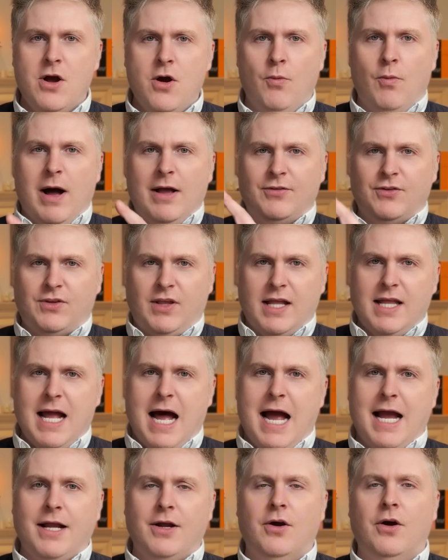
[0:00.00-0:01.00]
whilst
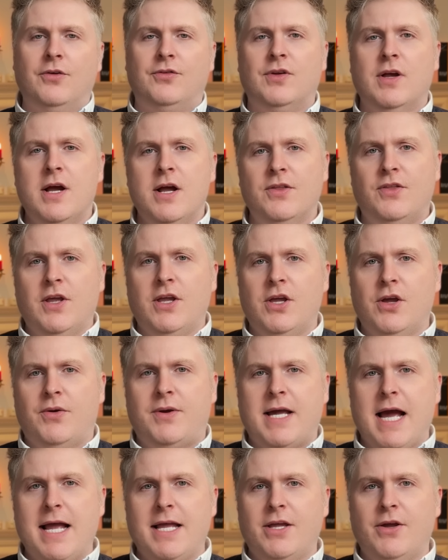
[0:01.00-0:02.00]
denying us the
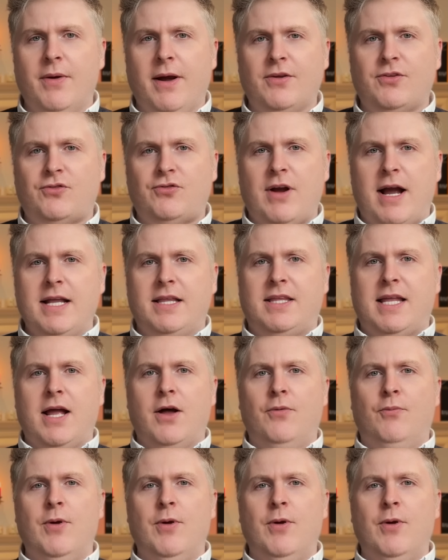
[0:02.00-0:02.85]
UK-US trade deal,